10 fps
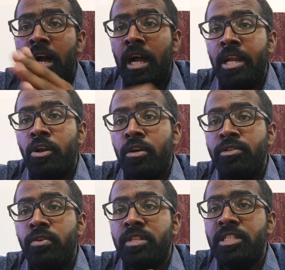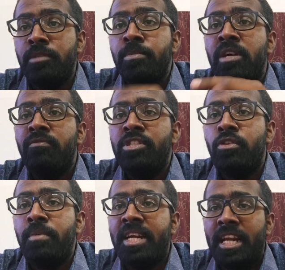and also a chip which
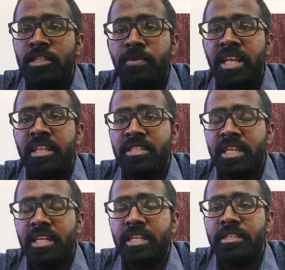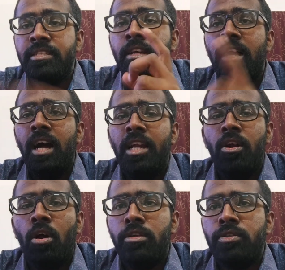will be transmitting the signals. And
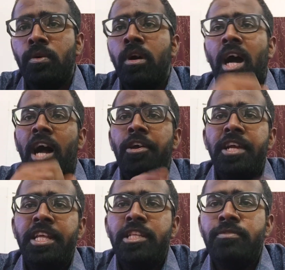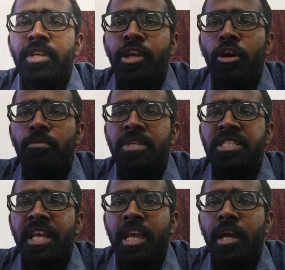also in this video I will be
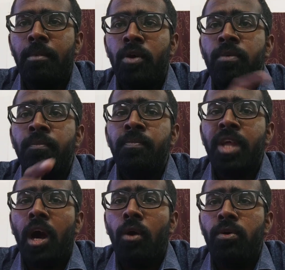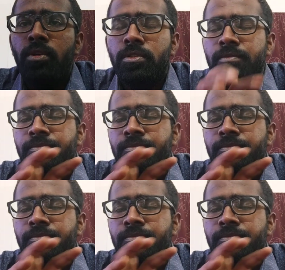saying about how to